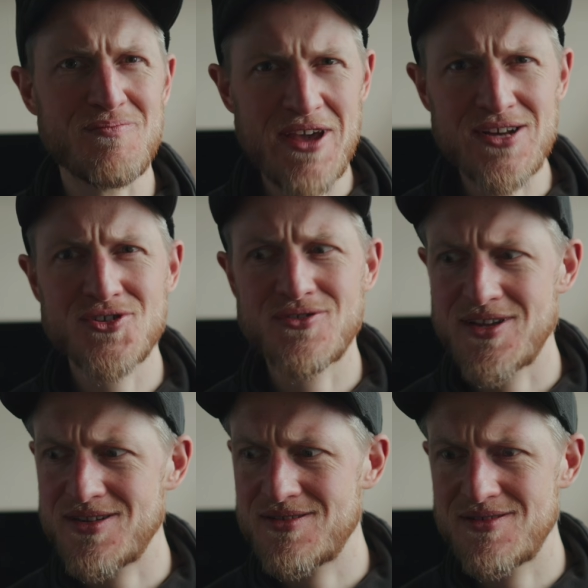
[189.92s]
make sure
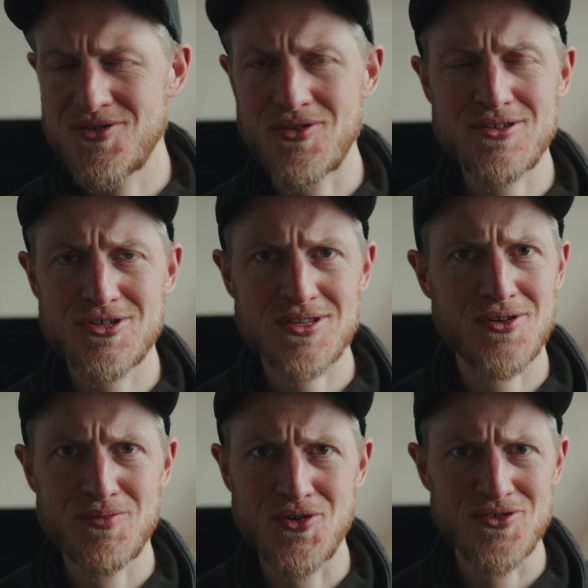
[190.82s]
that your ingesting
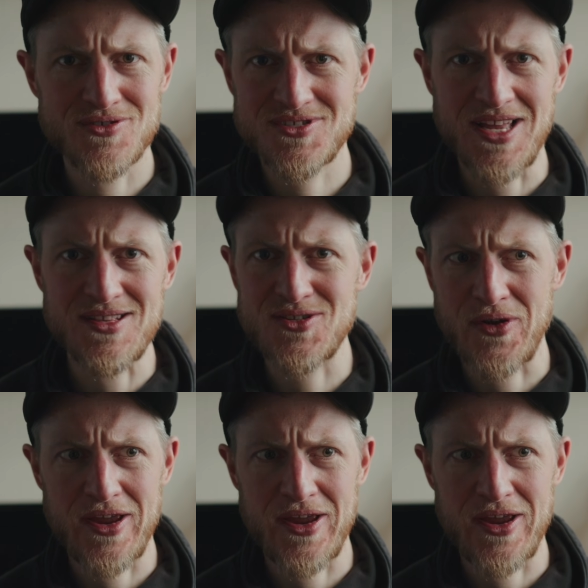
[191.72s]
computer stands on